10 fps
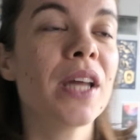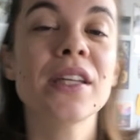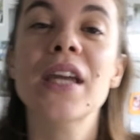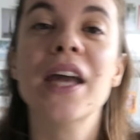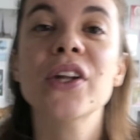
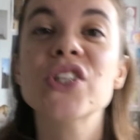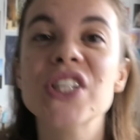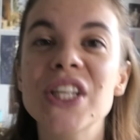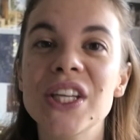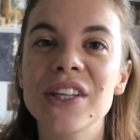the
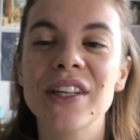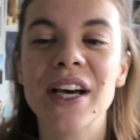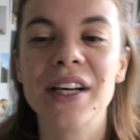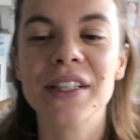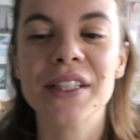energy
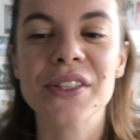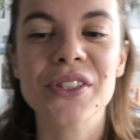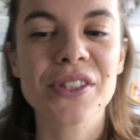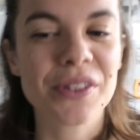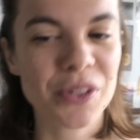that
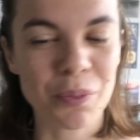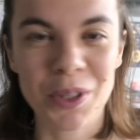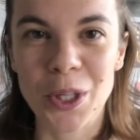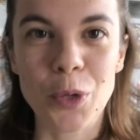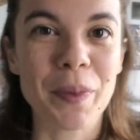is
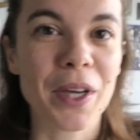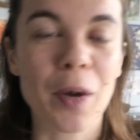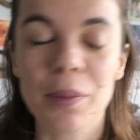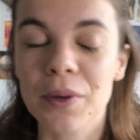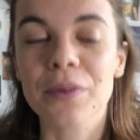something that you pick
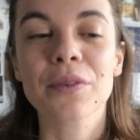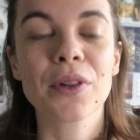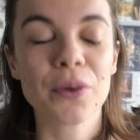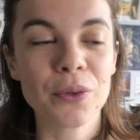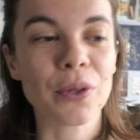up on
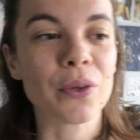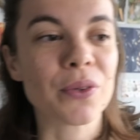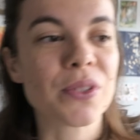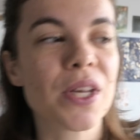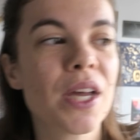through the
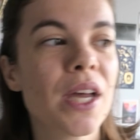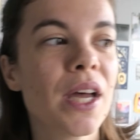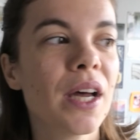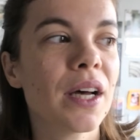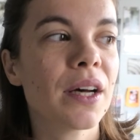nose,
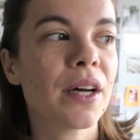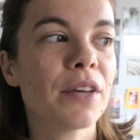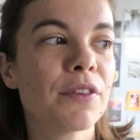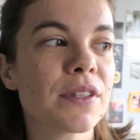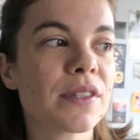
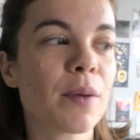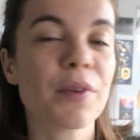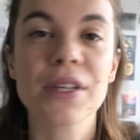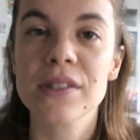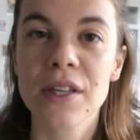if it's
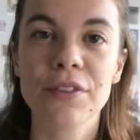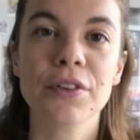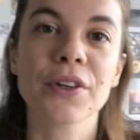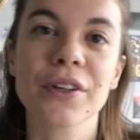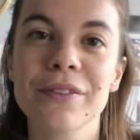something safe
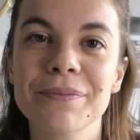or not.